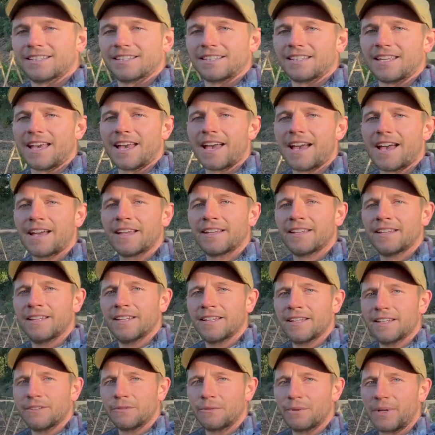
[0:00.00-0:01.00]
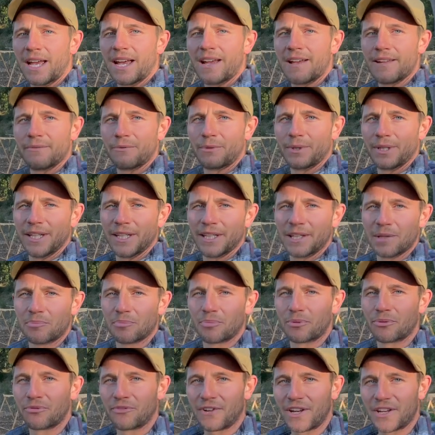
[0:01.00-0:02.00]
Yeah, we need the
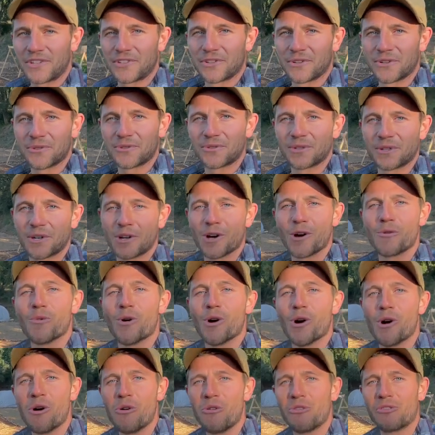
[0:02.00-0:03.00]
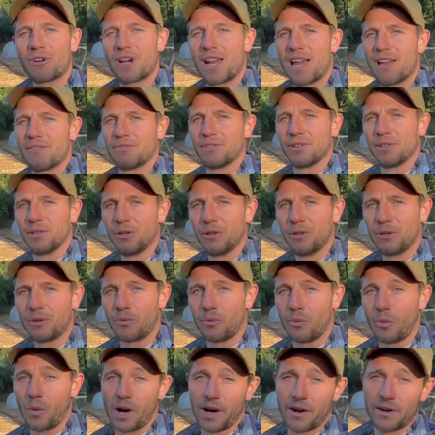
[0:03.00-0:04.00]
professionals to come over, have a look
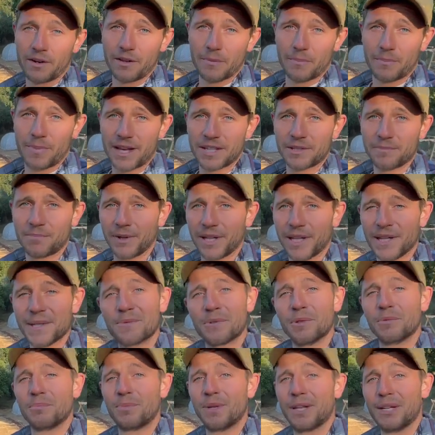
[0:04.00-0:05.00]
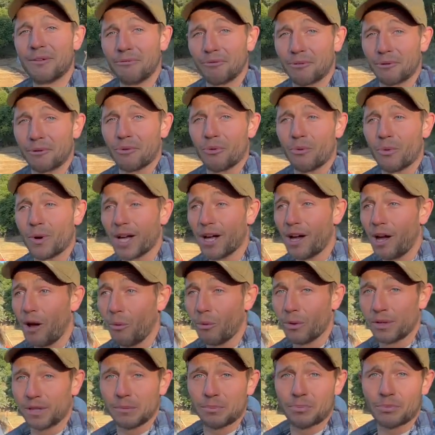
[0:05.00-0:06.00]
where the best place would be for a well,
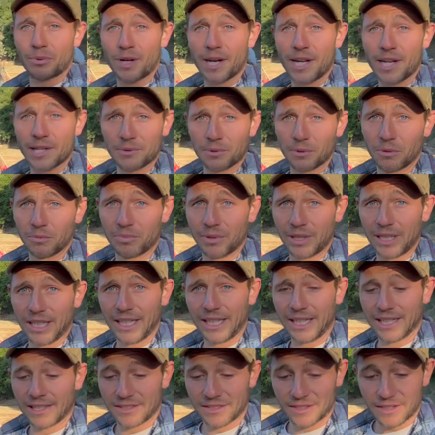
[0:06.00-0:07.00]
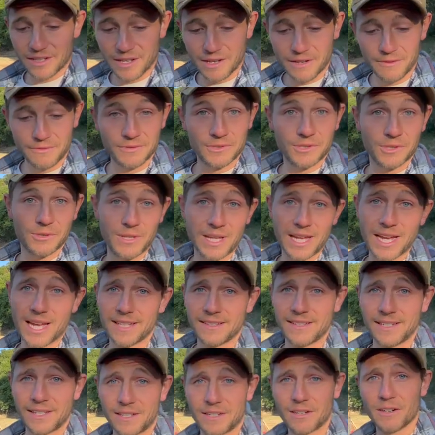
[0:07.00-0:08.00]
what the price will be and stuff. So yeah,
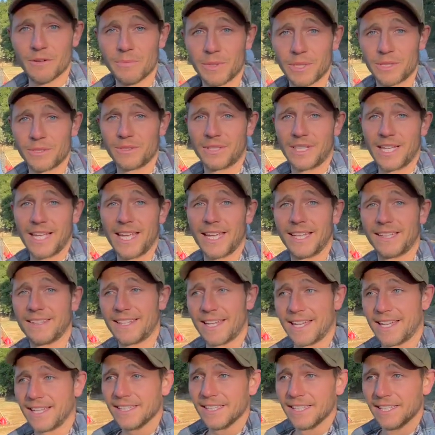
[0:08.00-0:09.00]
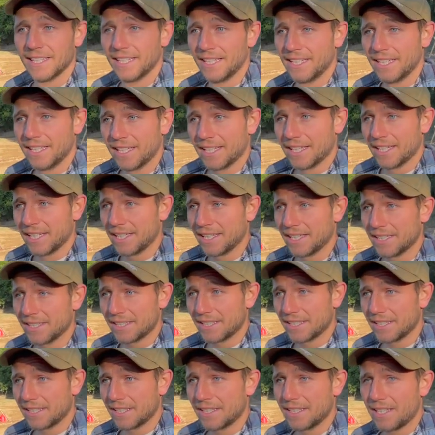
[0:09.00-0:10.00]
they're coming today at 10, and
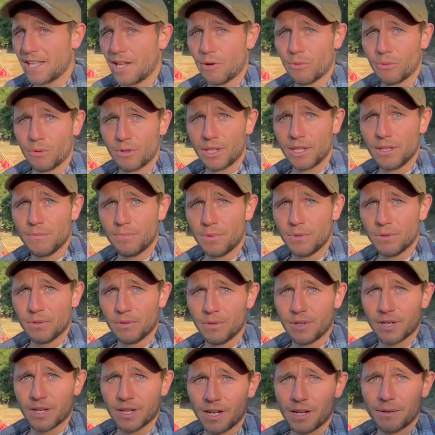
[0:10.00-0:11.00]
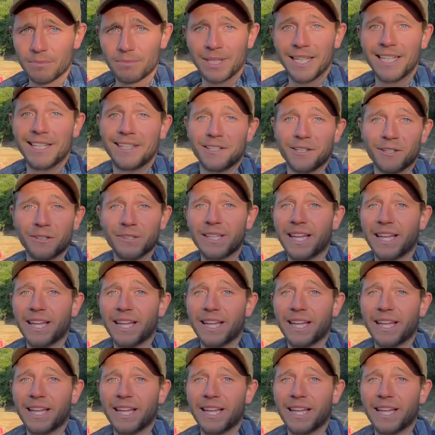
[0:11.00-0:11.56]
yeah, we'll keep you updated on